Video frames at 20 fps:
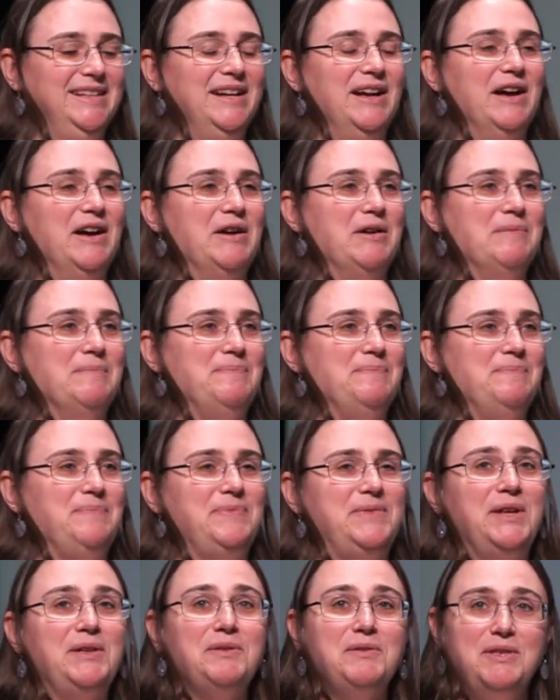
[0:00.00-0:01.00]

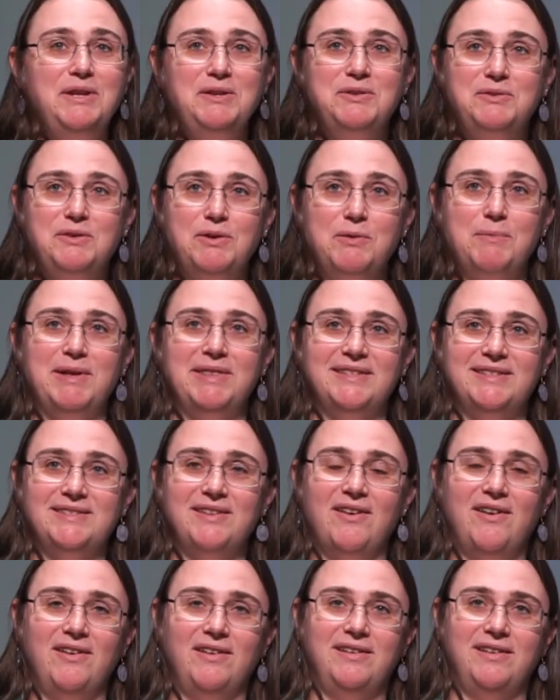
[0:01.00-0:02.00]
The other thing you should know about this
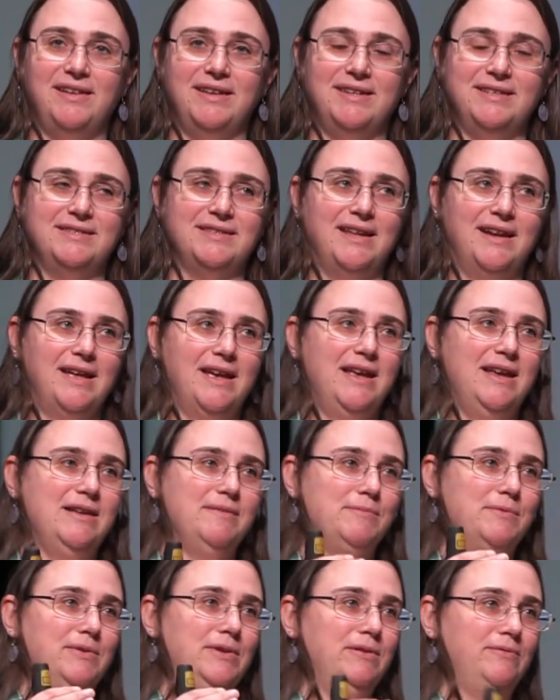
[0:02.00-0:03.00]
talk is that I
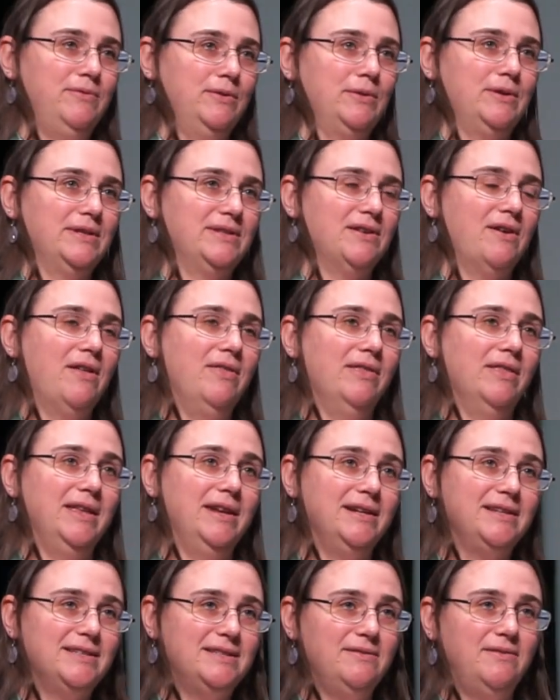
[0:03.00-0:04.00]
am going to focus on
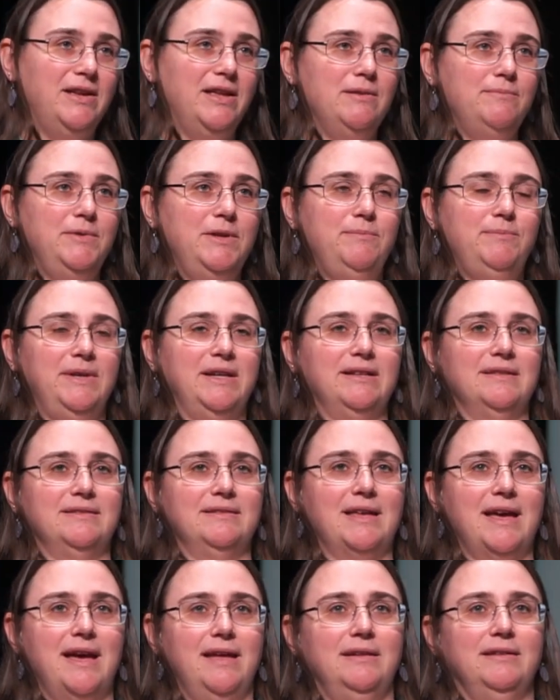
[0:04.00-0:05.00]
Linux development because
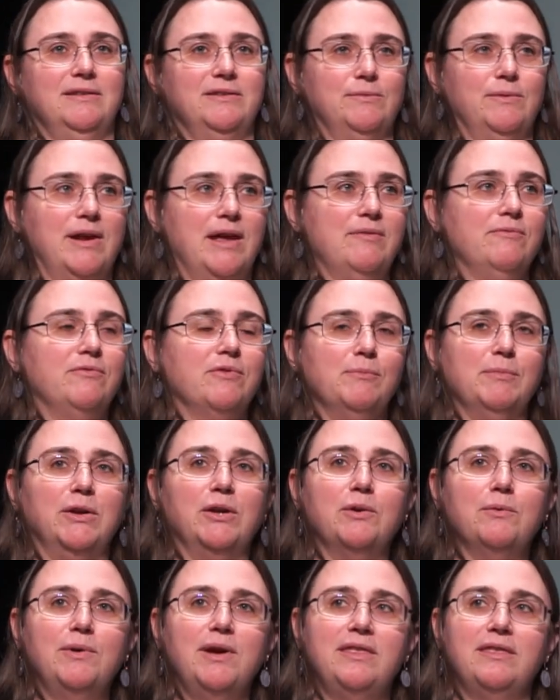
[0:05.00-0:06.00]
that is what I'm
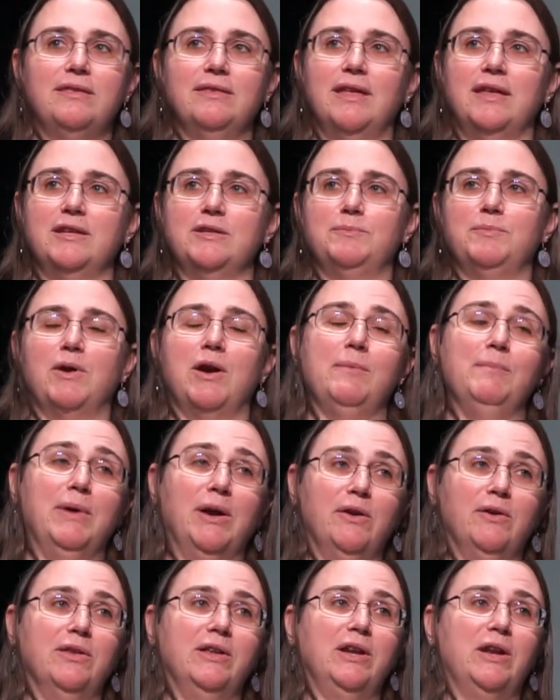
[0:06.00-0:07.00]
familiar with, and that is
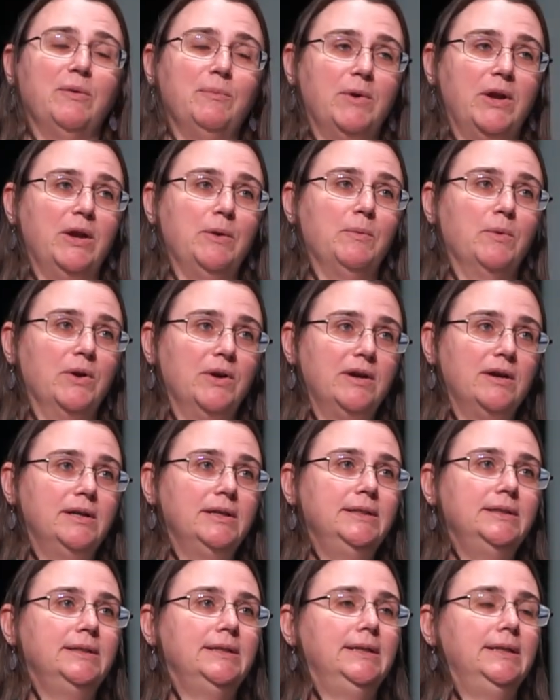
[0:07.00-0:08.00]
primarily what I work
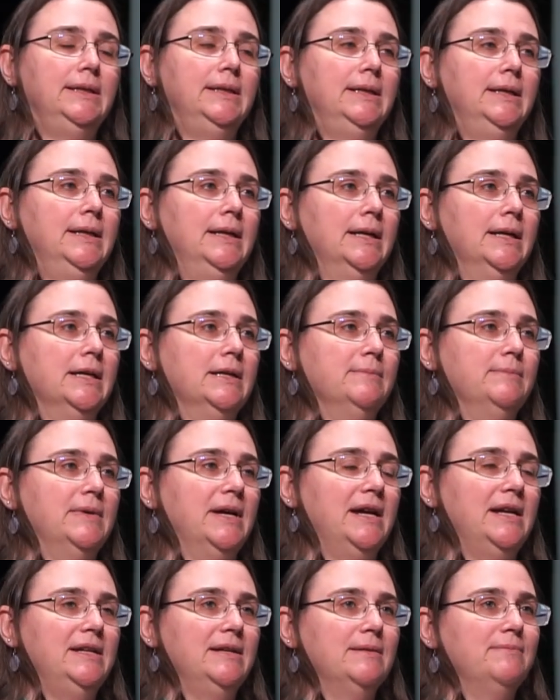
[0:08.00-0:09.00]
on.
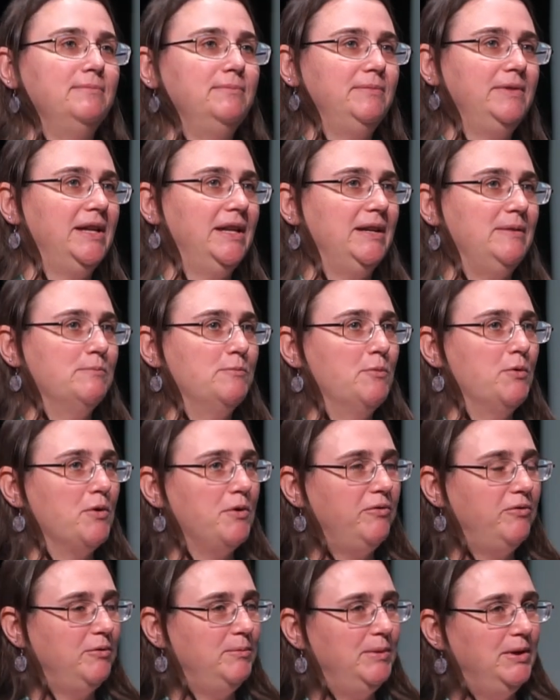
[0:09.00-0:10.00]
I am getting
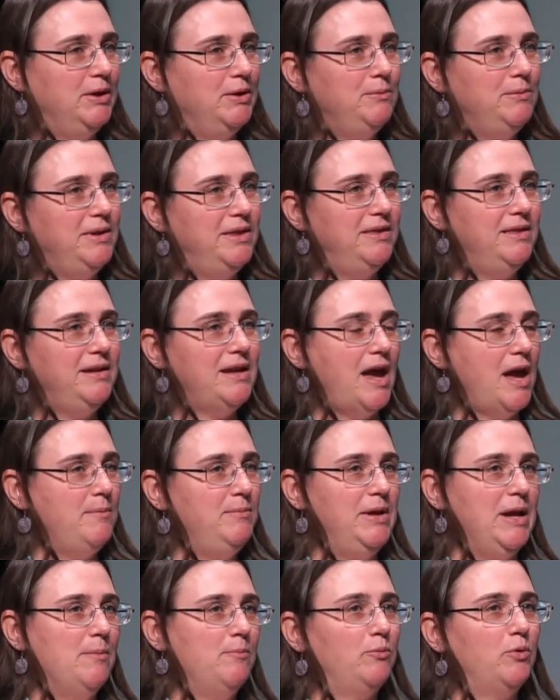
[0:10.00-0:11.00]
more familiar with the
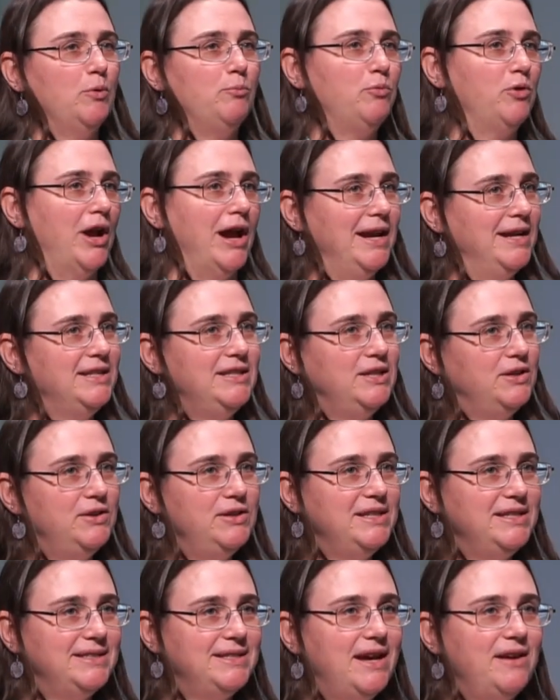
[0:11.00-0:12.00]
IBM
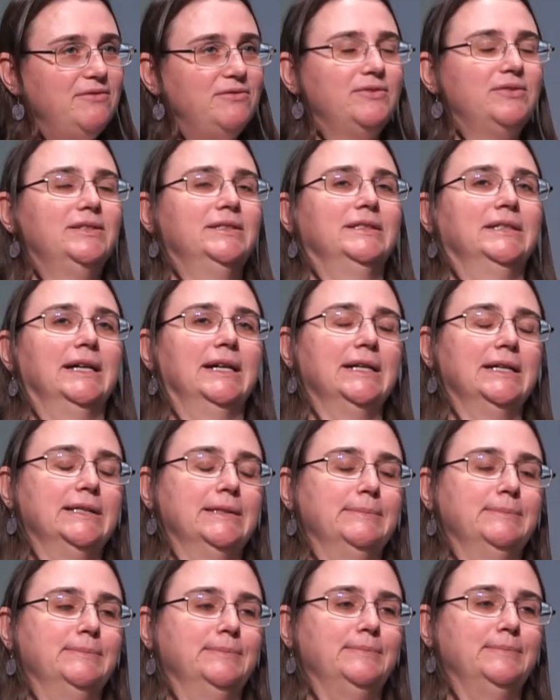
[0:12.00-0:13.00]
proprietary stuff
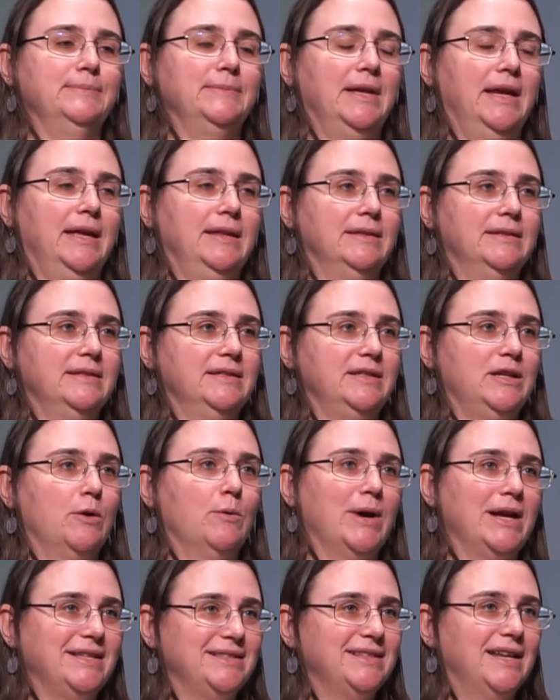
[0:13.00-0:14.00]
and the
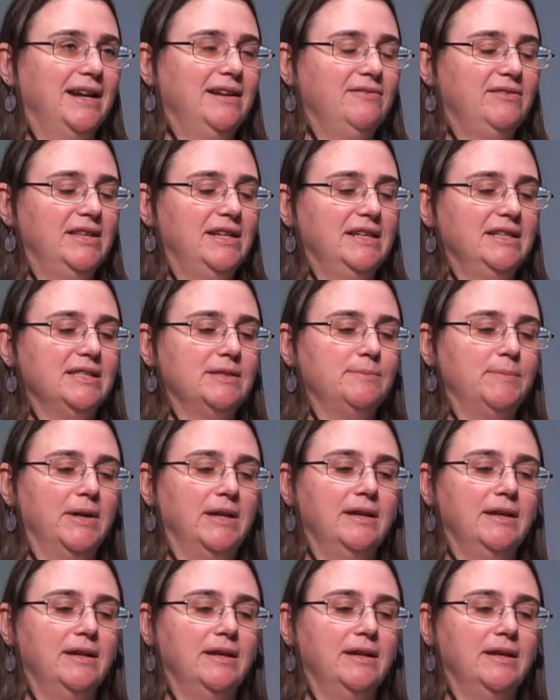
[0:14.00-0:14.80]
ZOS side of things,